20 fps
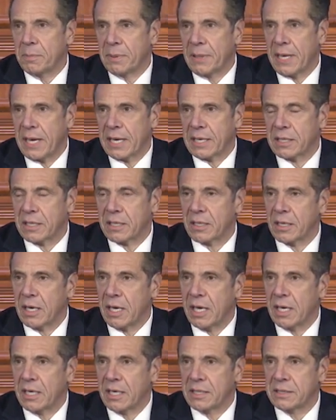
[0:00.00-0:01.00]
black
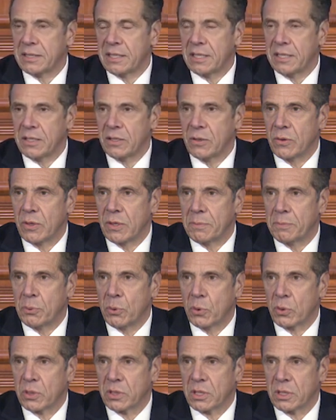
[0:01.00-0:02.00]
and Latino and
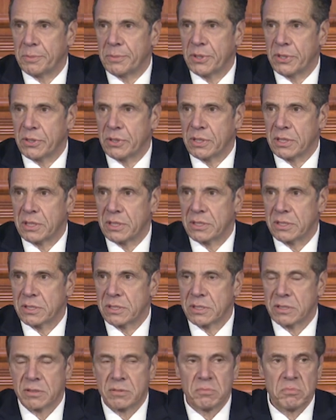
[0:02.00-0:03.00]
poor
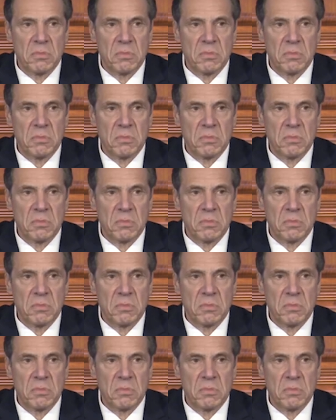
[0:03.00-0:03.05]
communities.